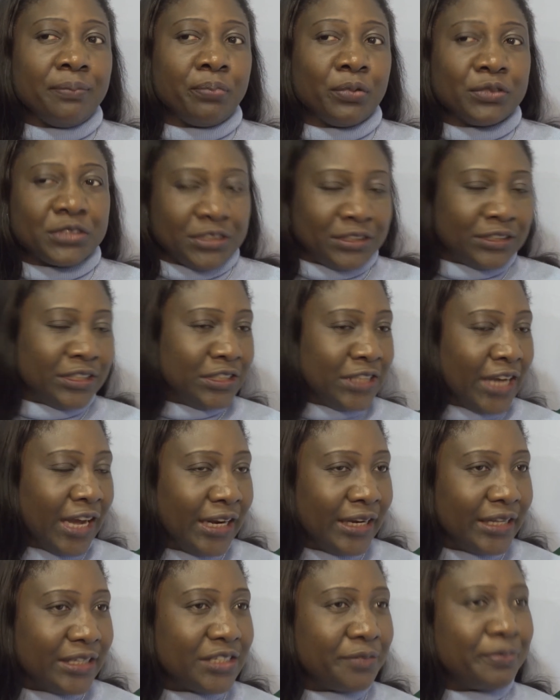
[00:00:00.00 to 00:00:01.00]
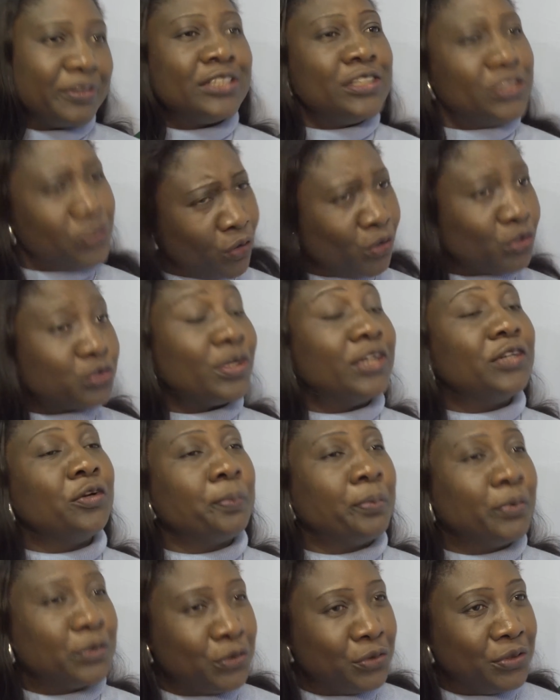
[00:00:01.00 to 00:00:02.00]
poses a challenge, but it's also an
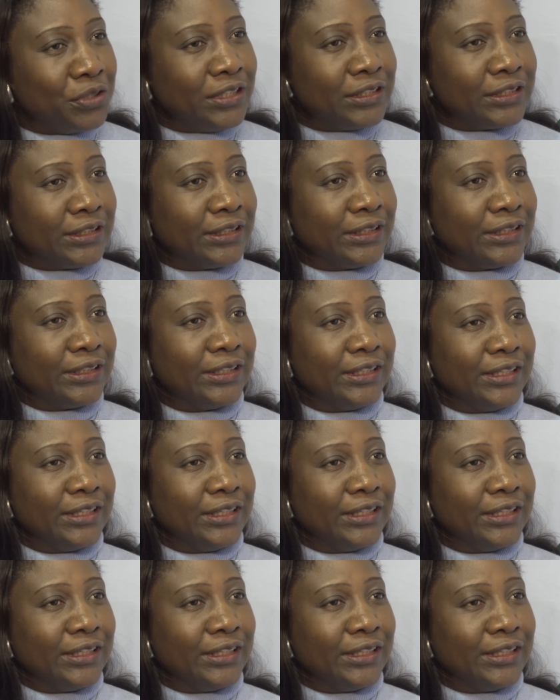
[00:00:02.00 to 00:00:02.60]
opportunity.